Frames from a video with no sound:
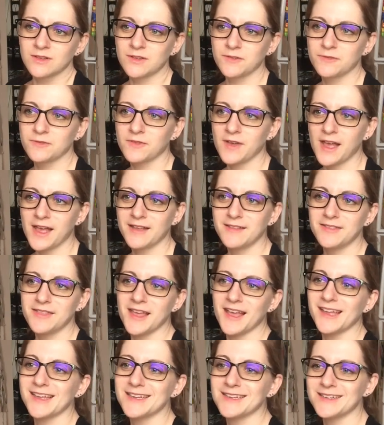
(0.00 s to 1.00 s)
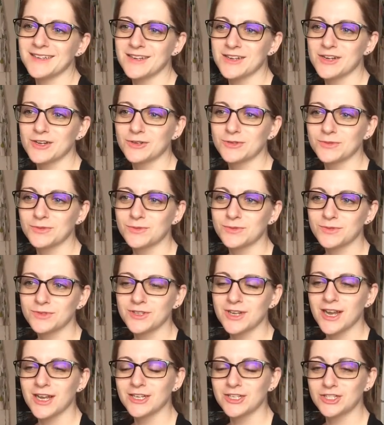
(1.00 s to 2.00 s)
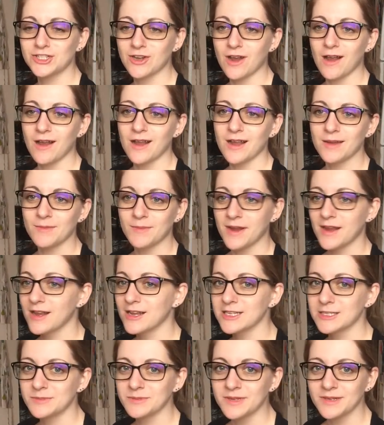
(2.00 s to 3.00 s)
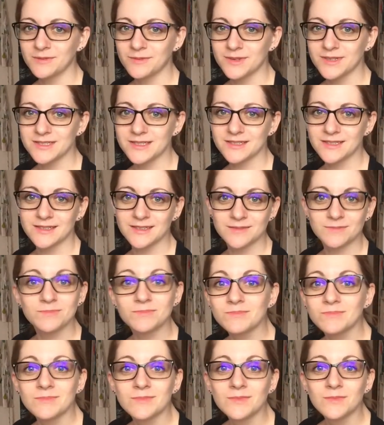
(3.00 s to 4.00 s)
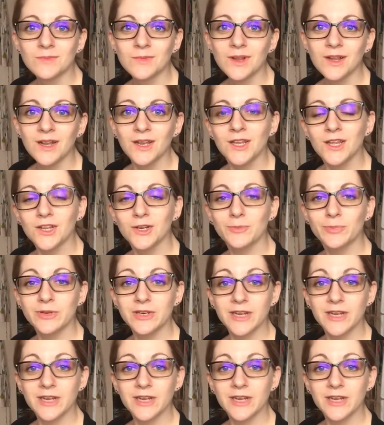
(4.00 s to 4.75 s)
the fact that, you know, Sean, my husband, was a little